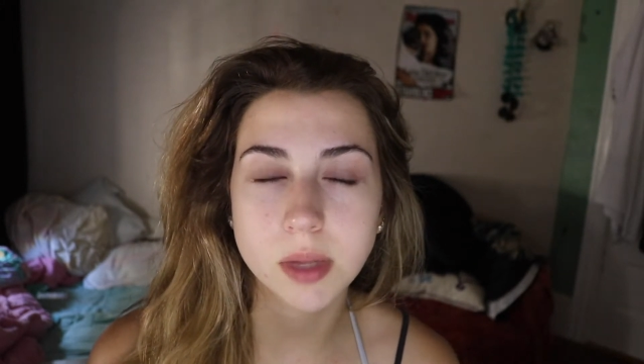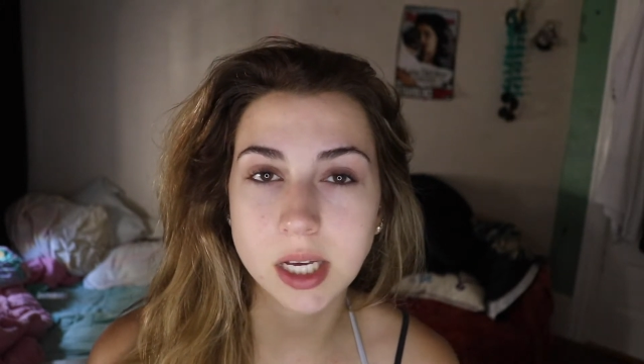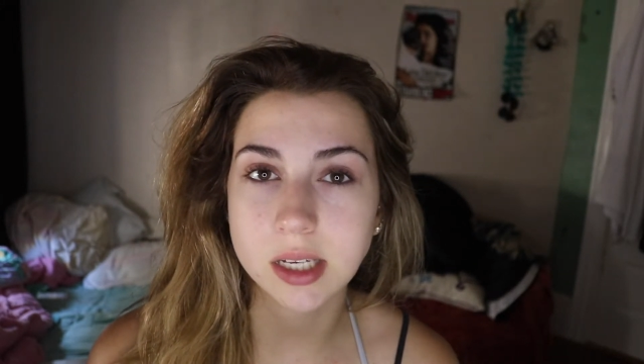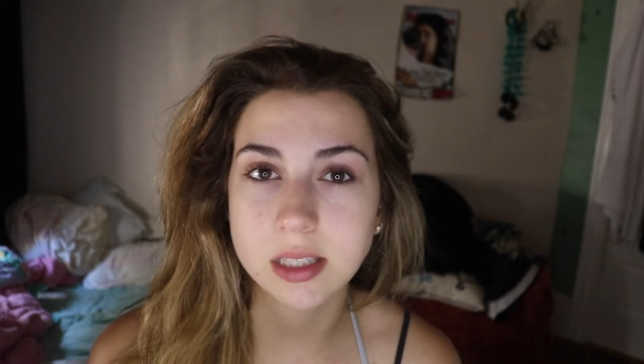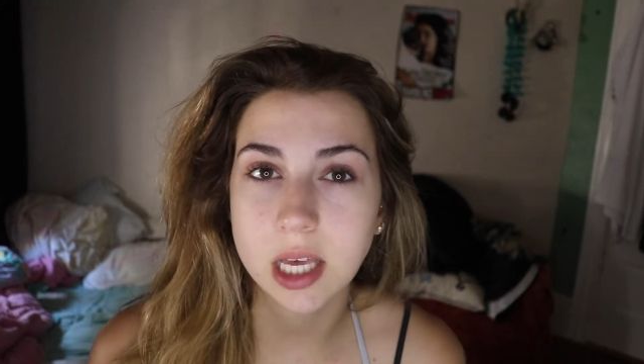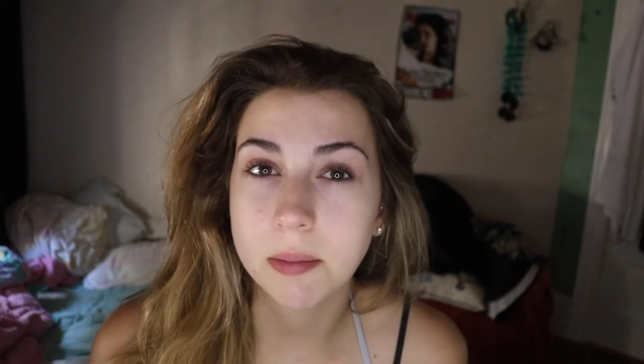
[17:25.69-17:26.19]

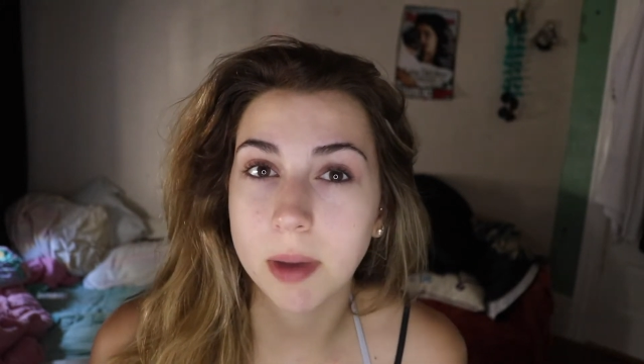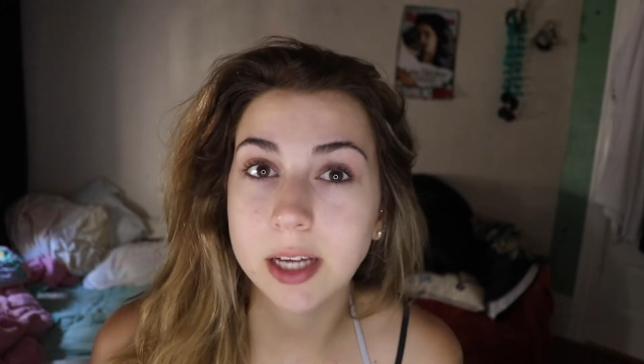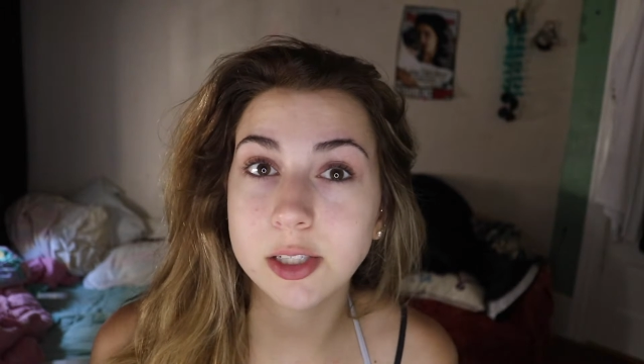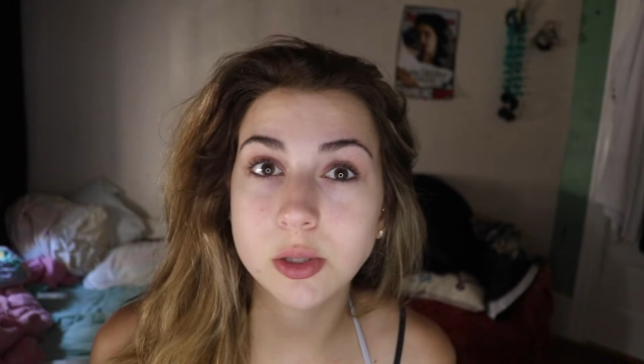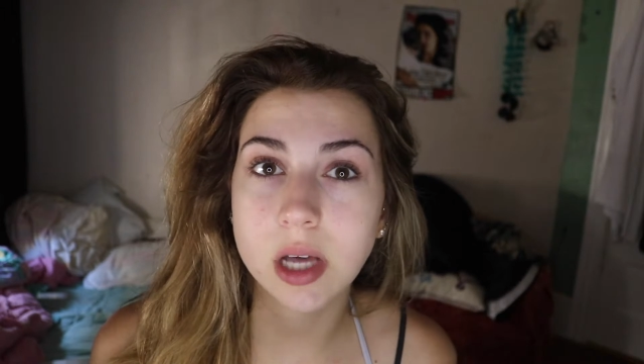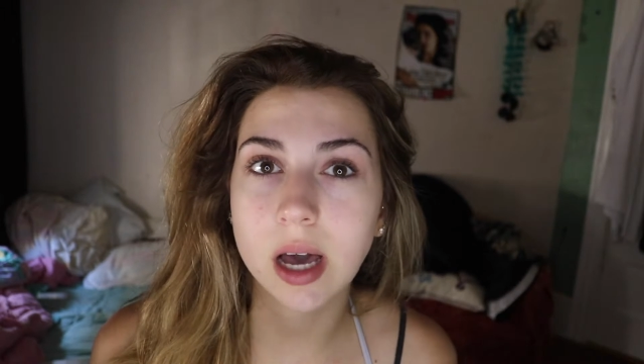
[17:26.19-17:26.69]
because they
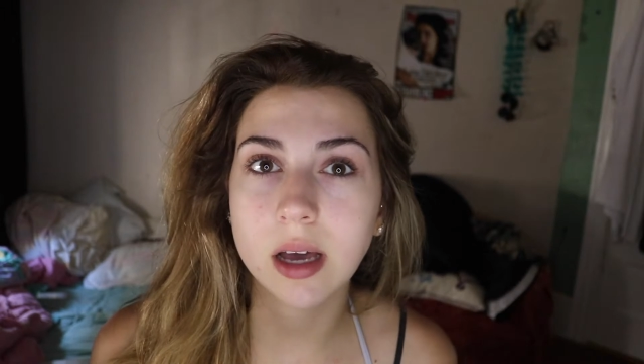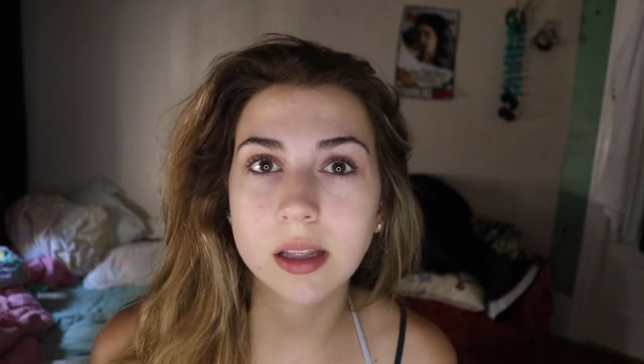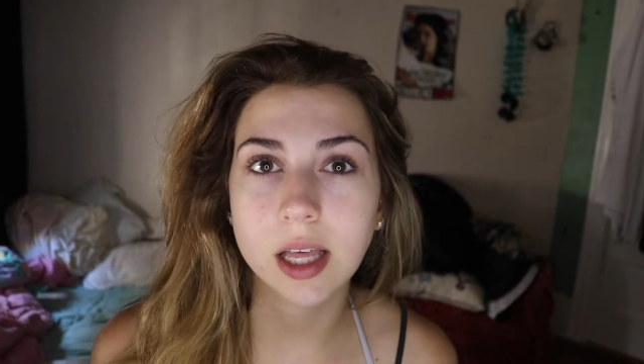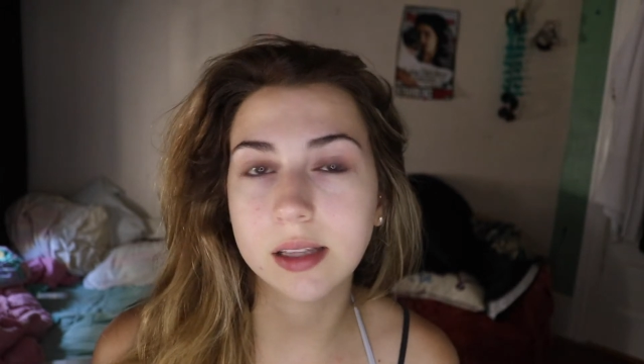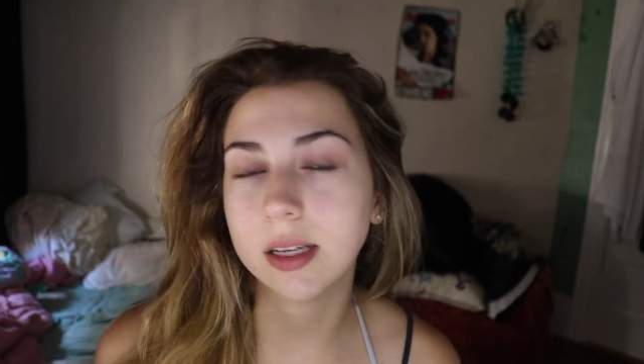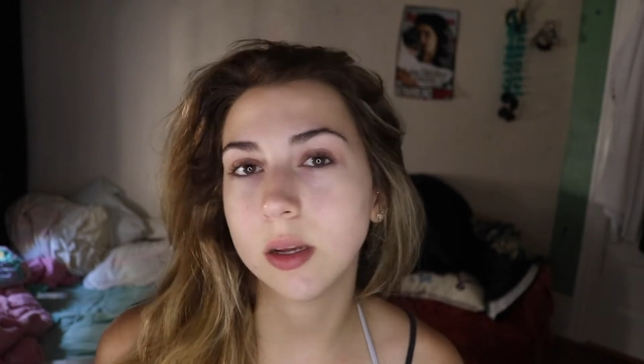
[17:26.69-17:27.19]
might do that
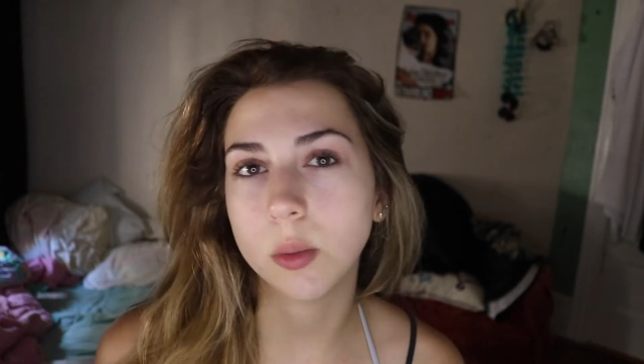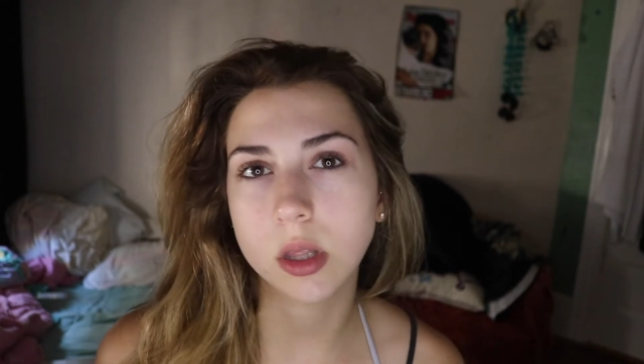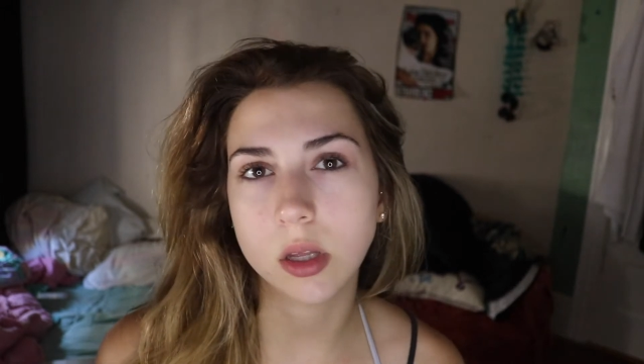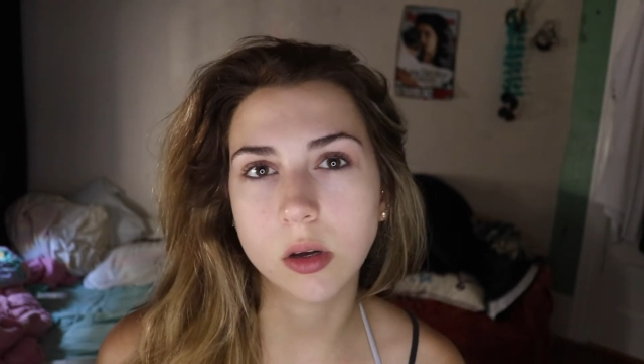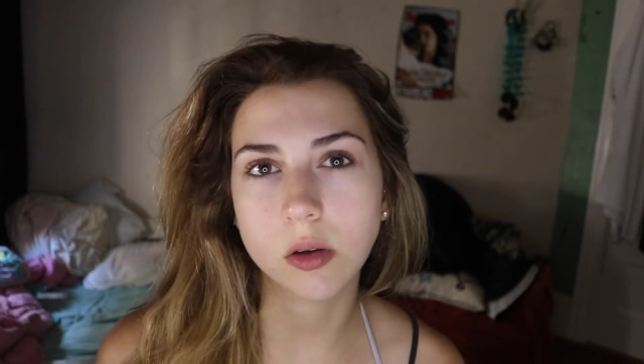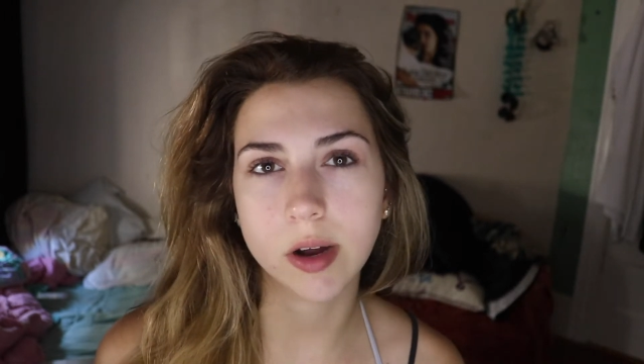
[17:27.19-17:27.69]
like they did
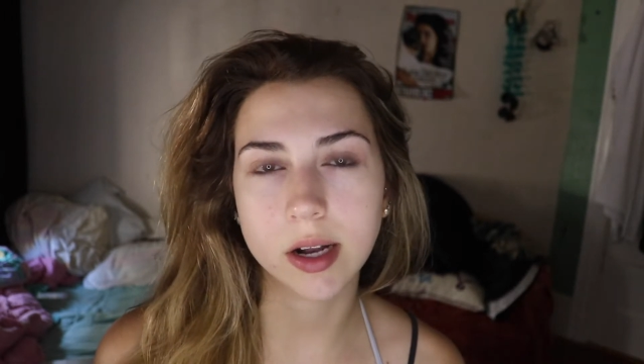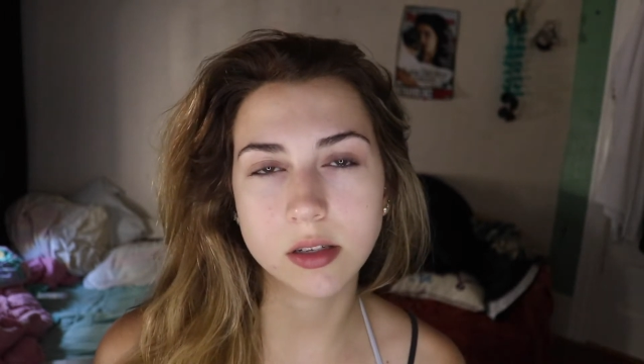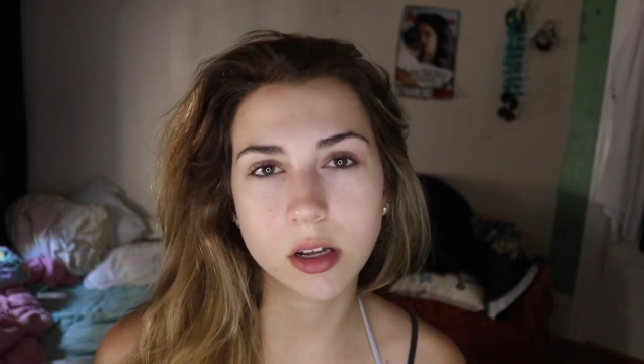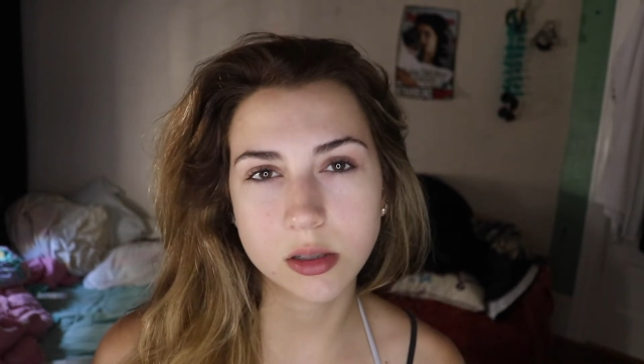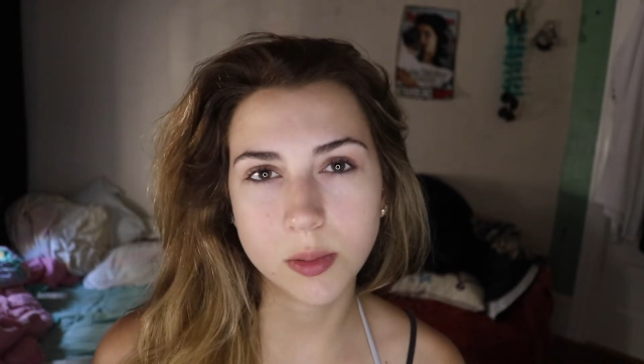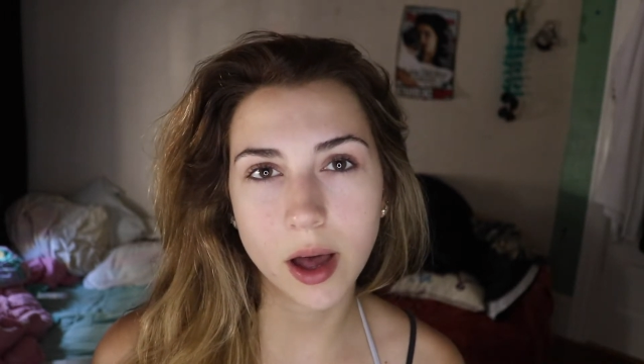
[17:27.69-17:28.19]
with the
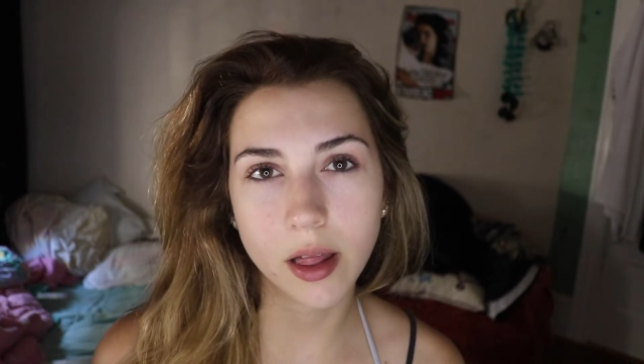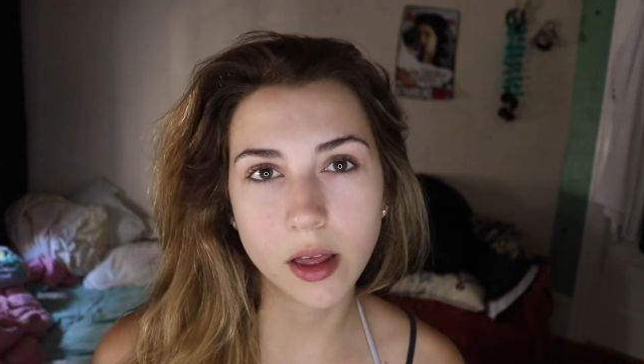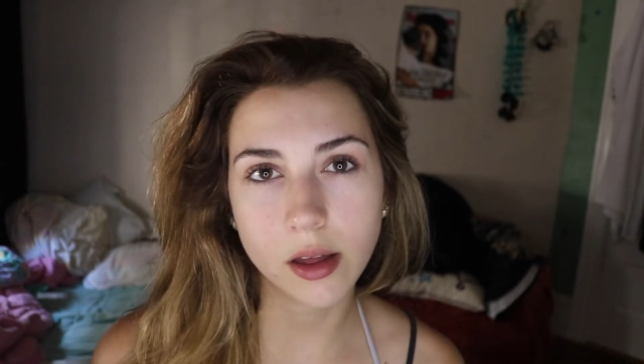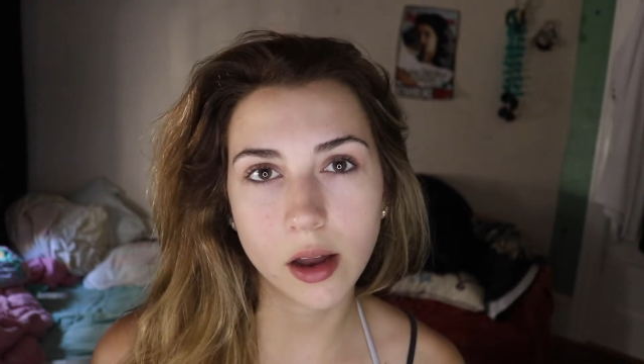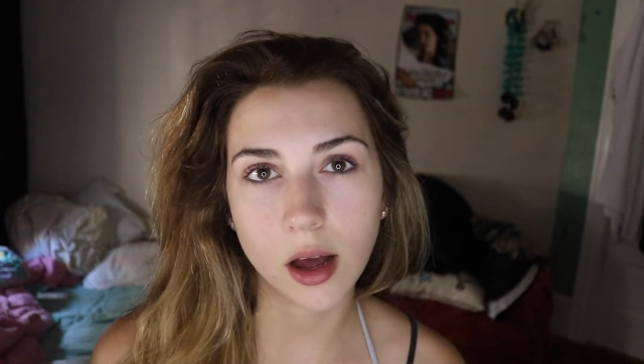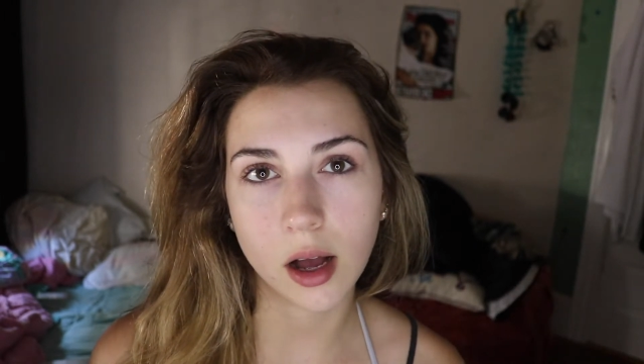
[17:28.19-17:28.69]
Renaissance
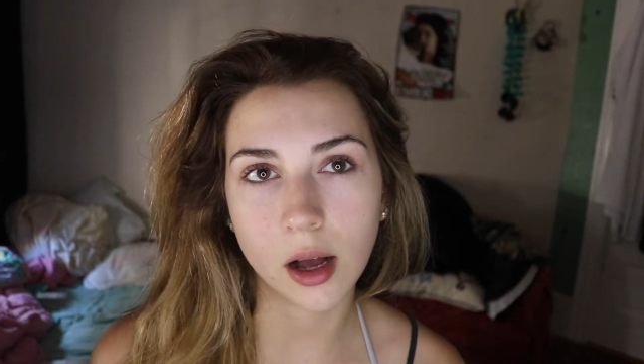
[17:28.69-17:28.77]
palette.